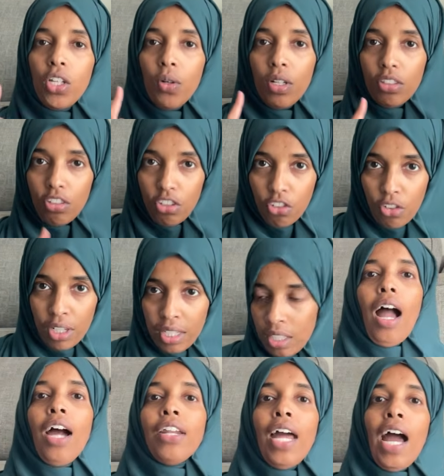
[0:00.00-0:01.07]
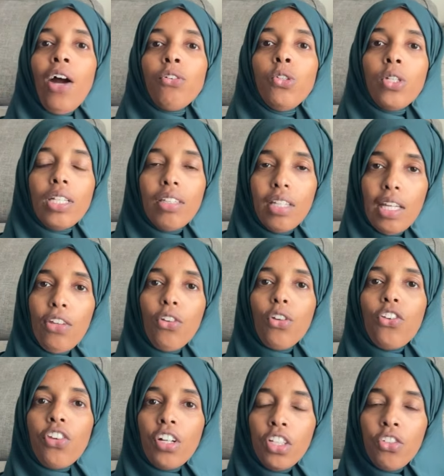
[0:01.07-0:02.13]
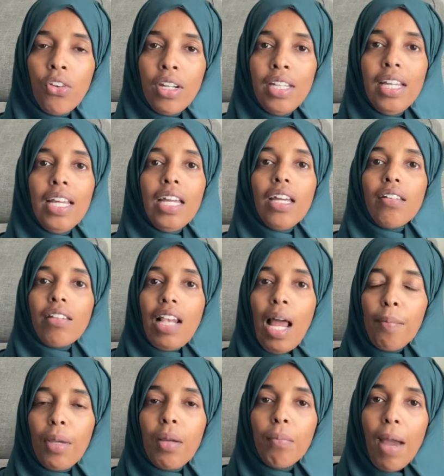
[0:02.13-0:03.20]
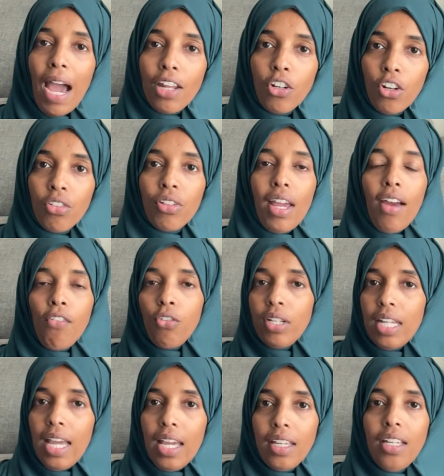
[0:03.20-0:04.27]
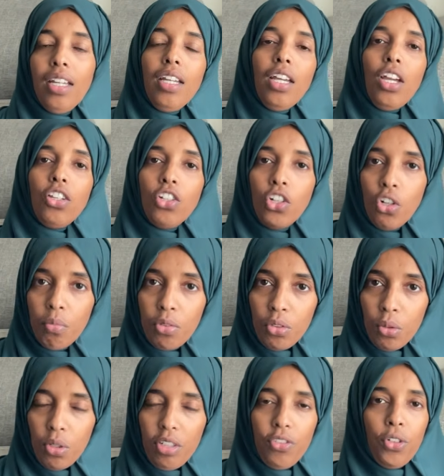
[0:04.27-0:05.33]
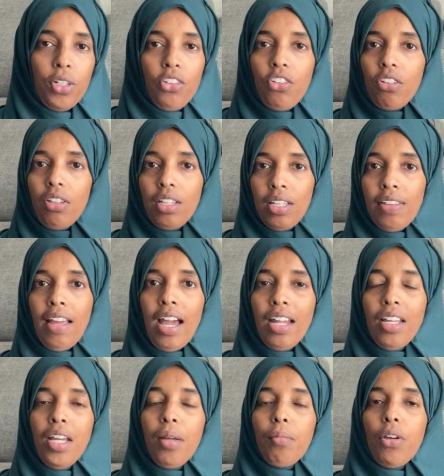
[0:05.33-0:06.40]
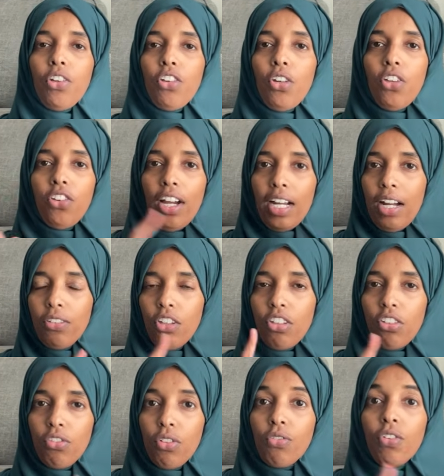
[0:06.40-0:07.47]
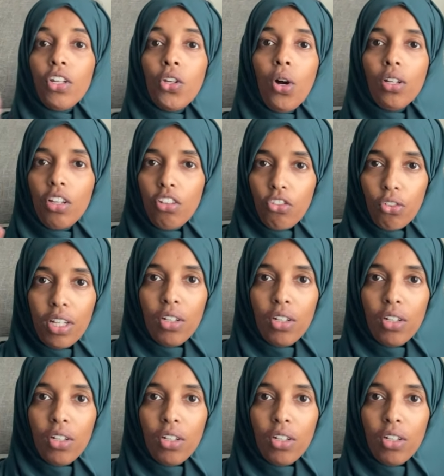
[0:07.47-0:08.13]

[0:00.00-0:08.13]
on the screen on how you can teach your children Islamic manners every day in your homeschool. If you're interested in that, make sure you check out the video on the screen